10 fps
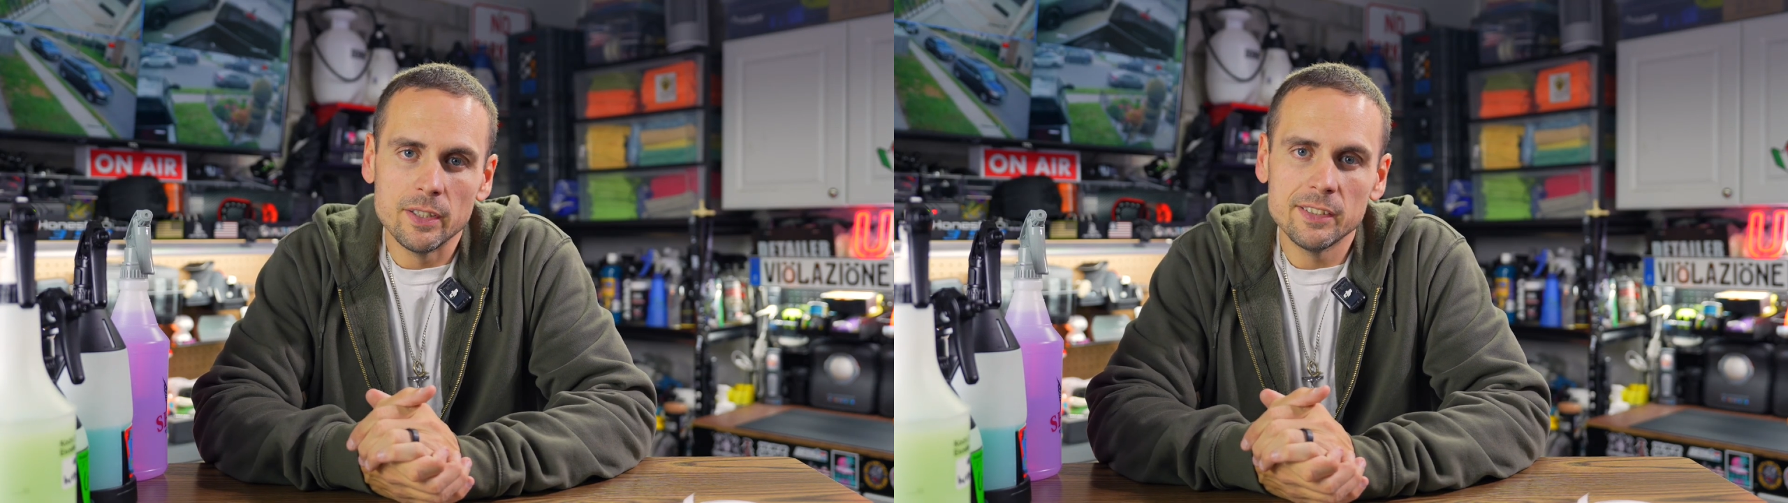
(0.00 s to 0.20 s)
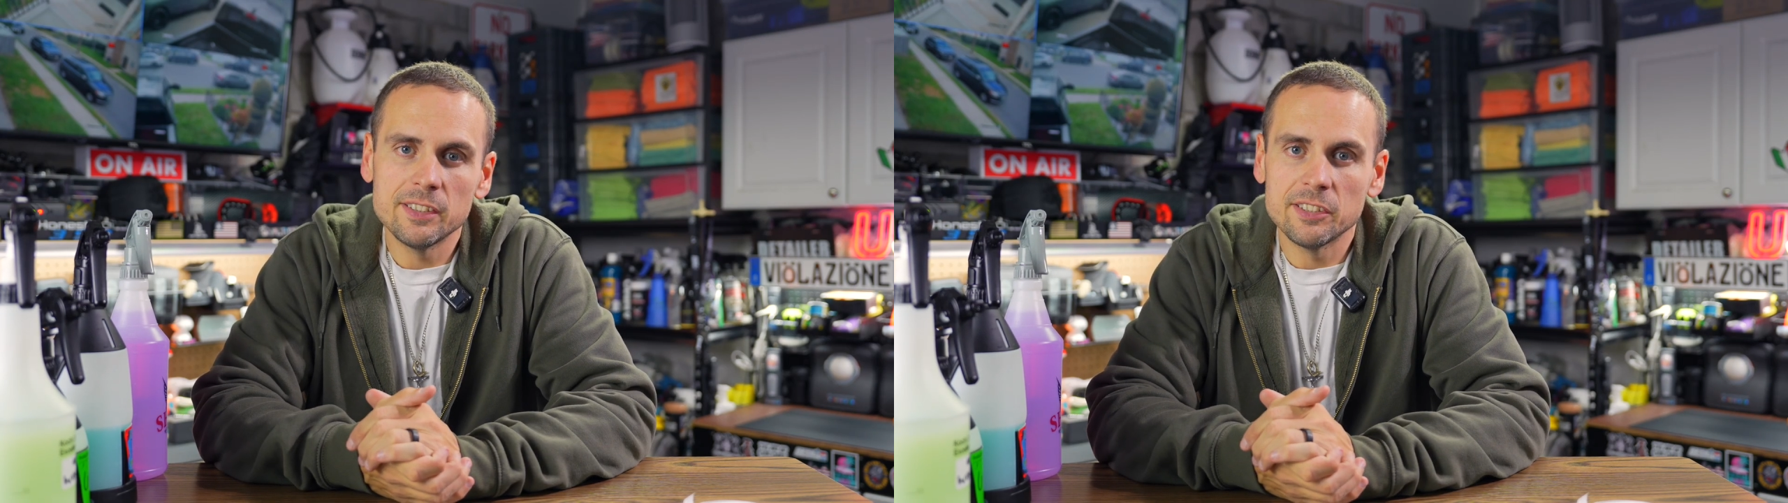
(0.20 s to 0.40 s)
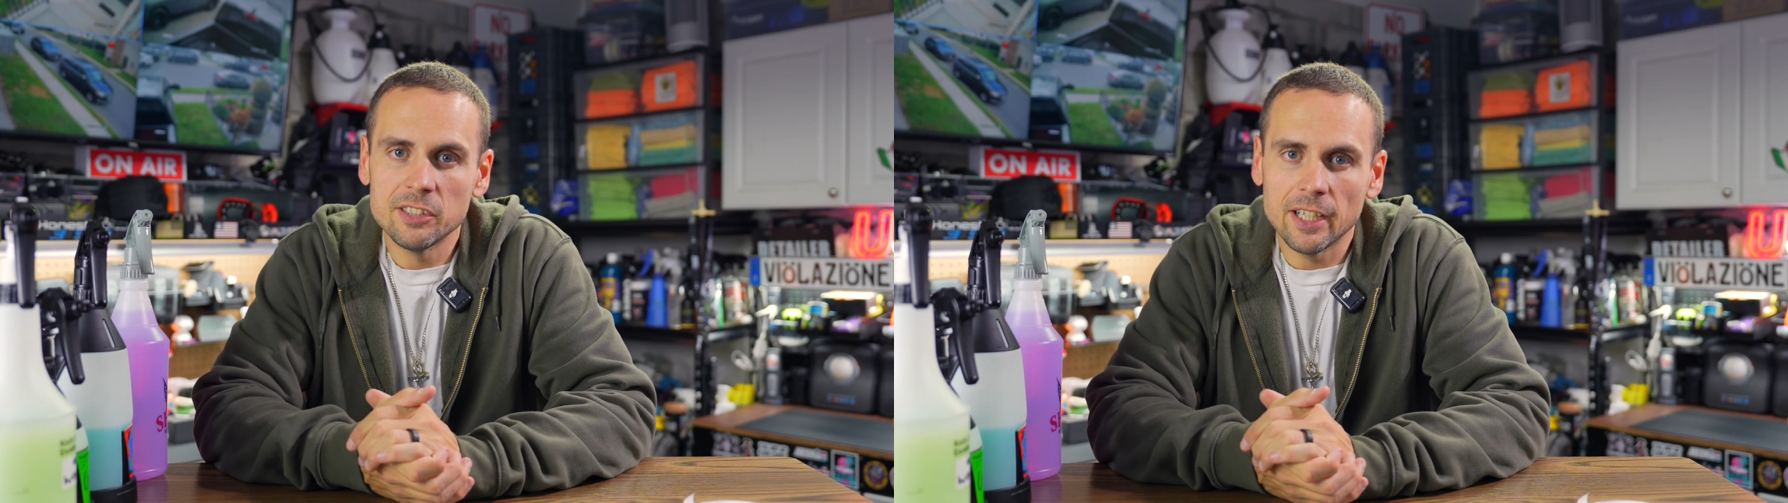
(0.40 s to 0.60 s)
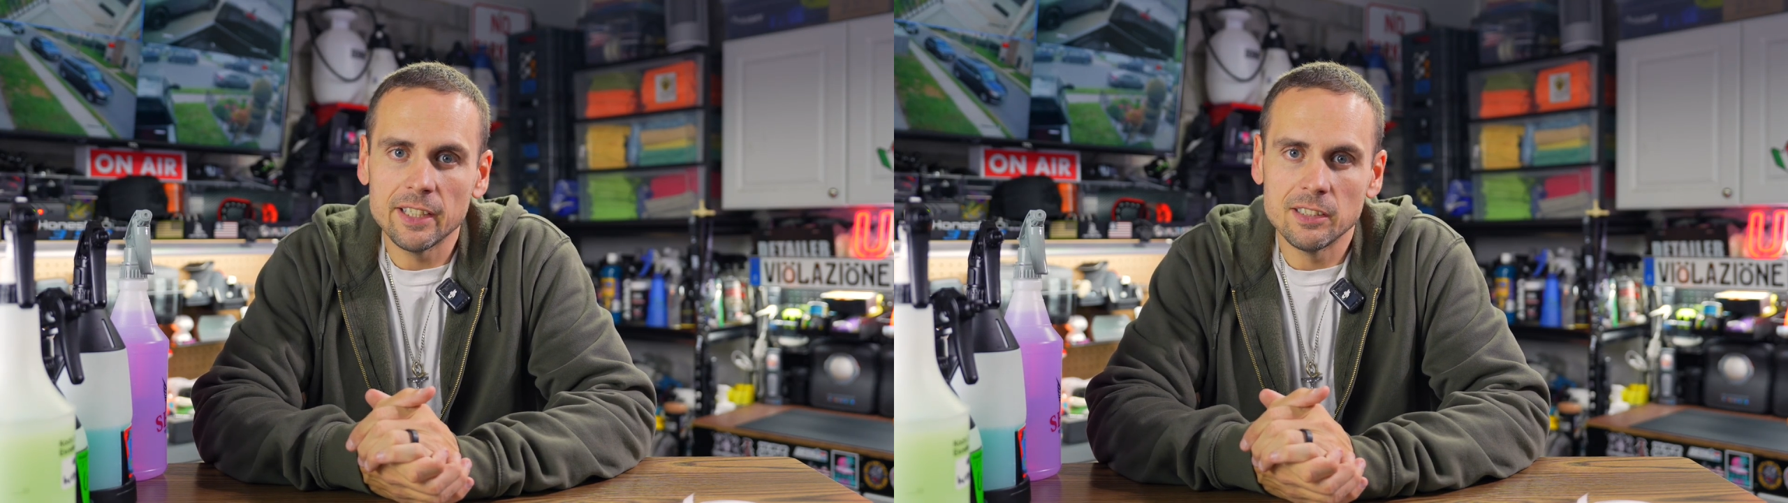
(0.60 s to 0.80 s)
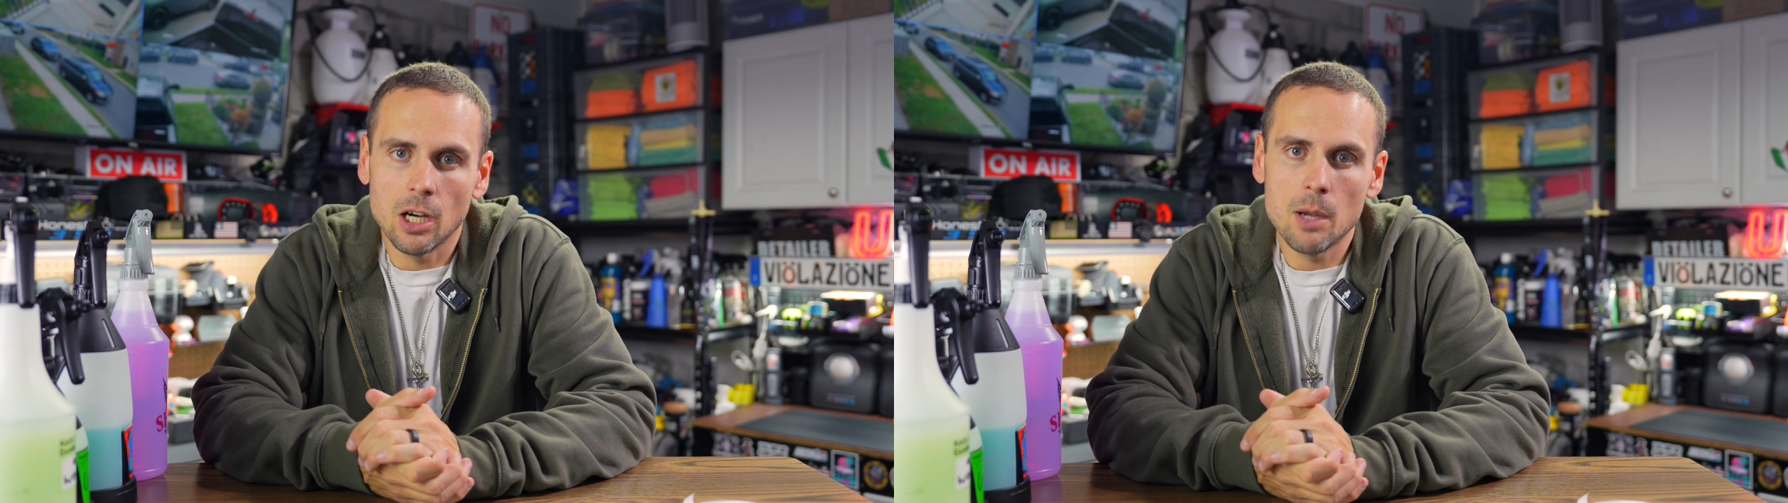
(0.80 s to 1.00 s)
This is the
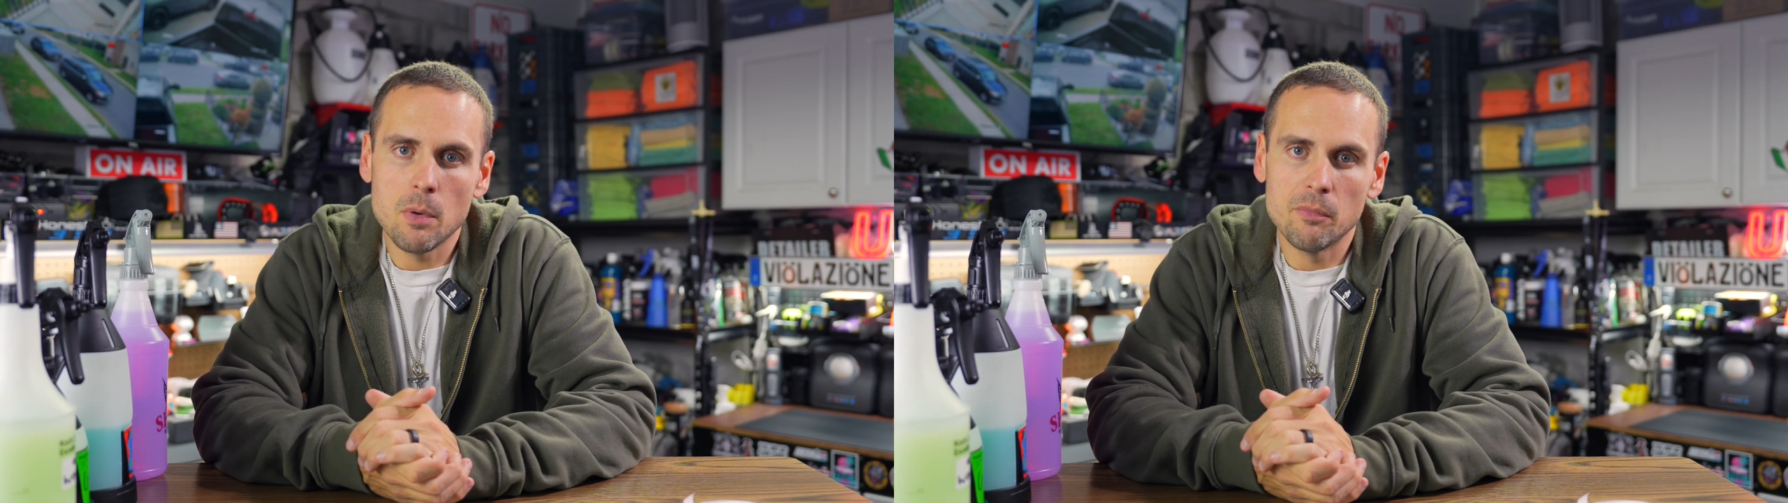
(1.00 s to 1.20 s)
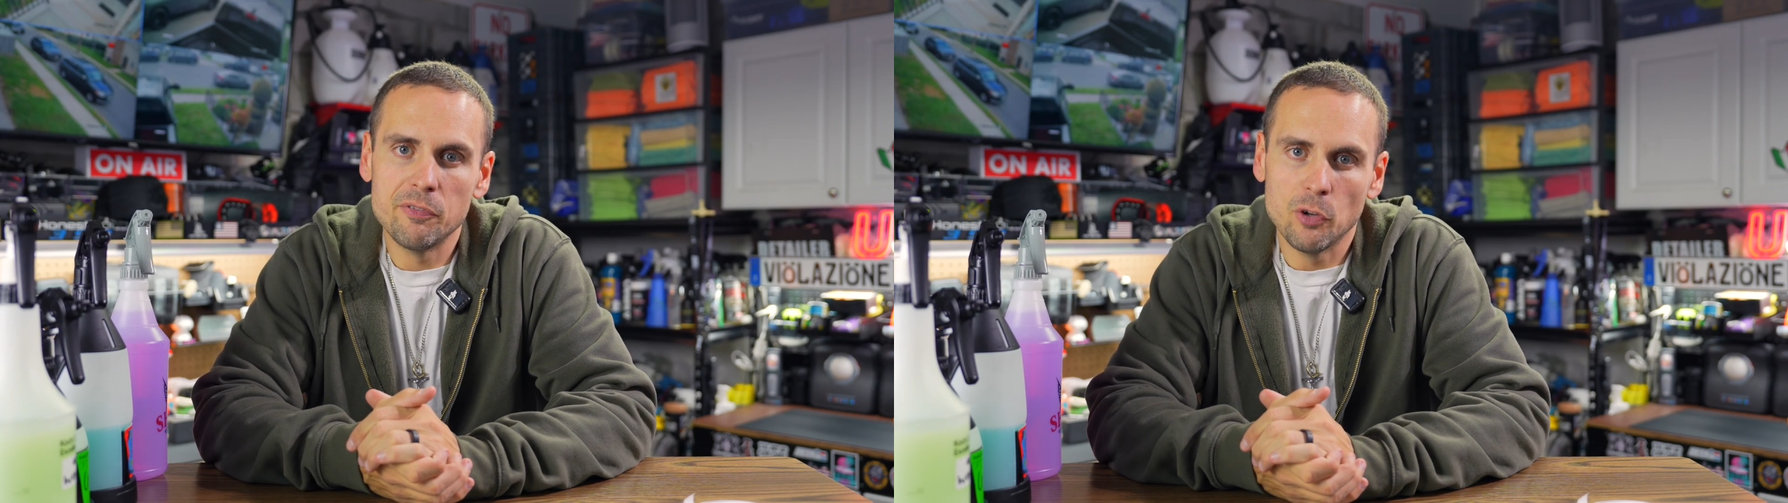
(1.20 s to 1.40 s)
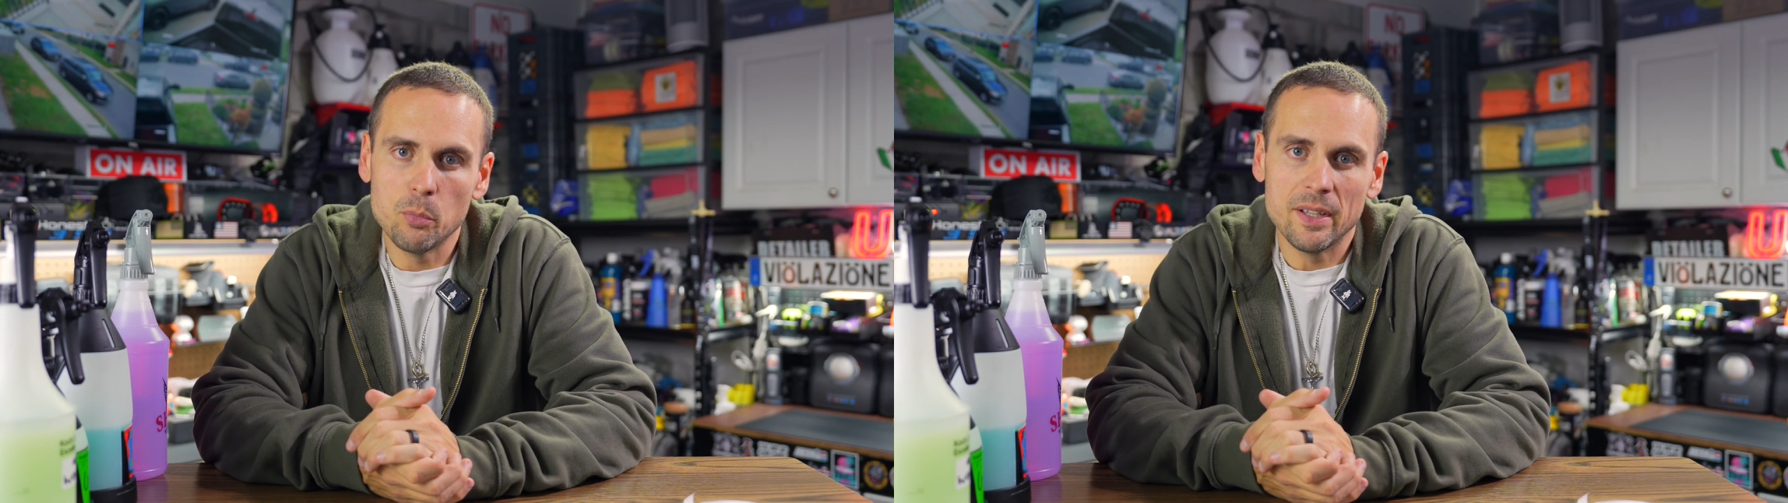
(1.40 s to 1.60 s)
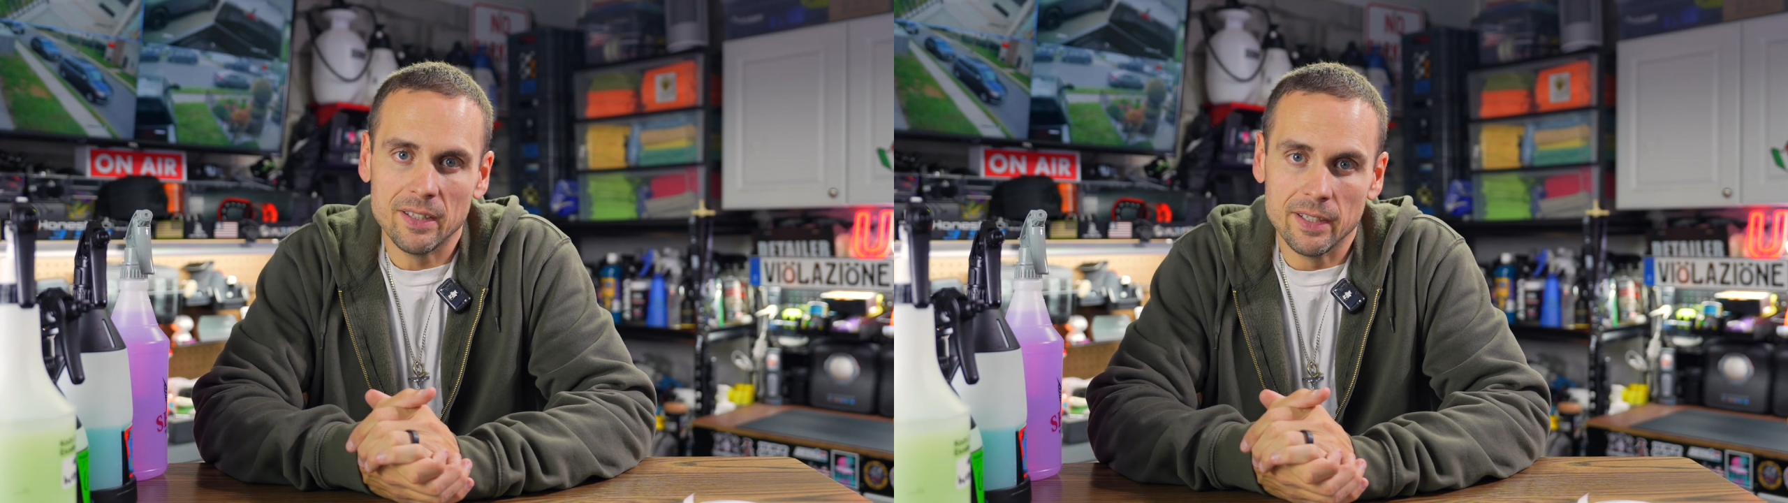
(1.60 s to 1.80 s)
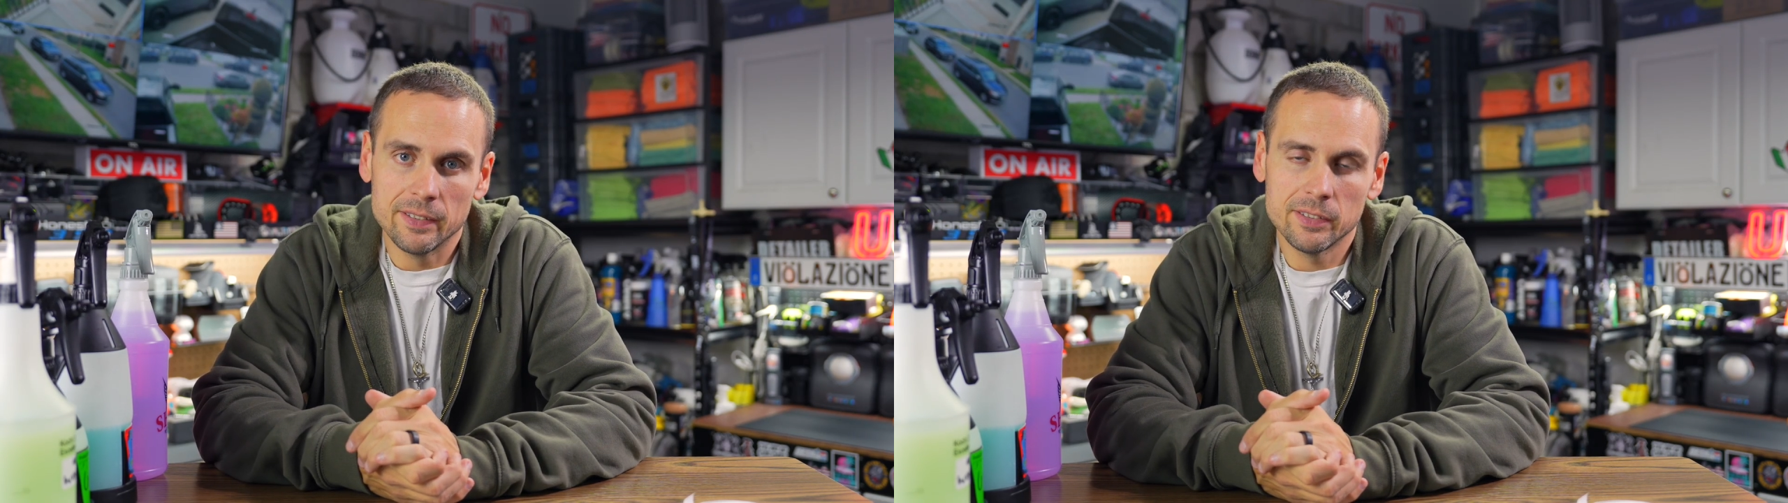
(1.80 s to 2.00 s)
second time I'm filming
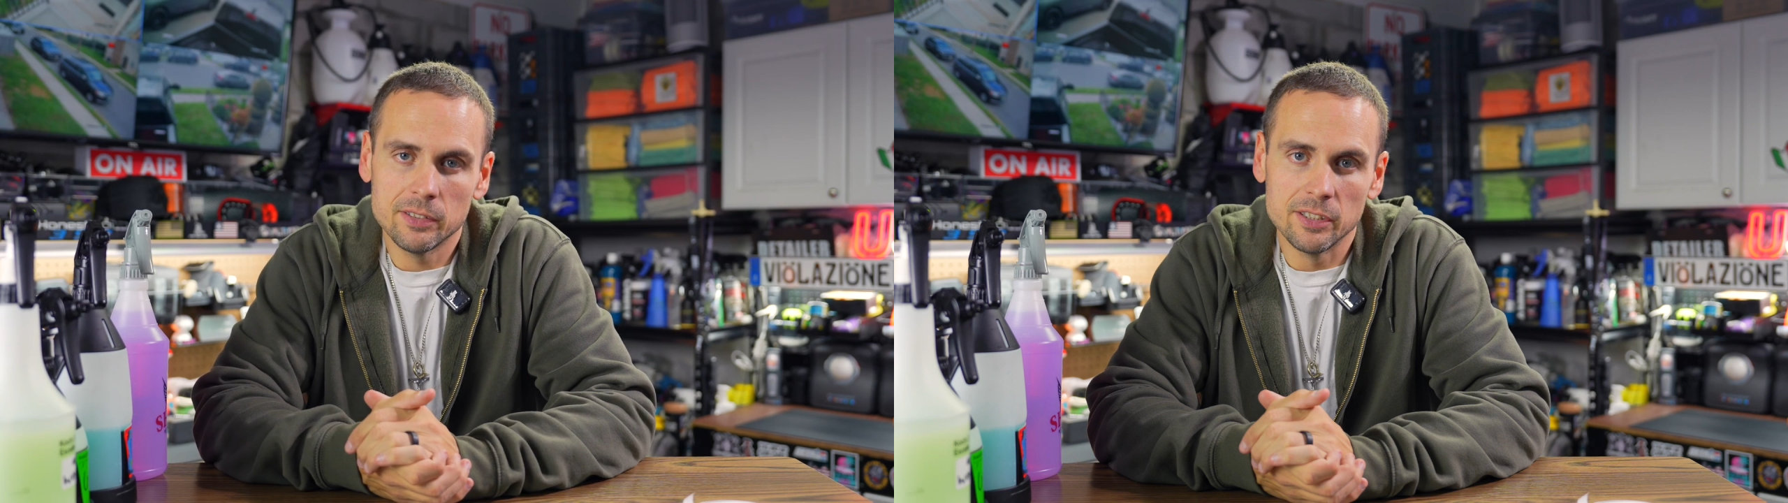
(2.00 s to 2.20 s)
this.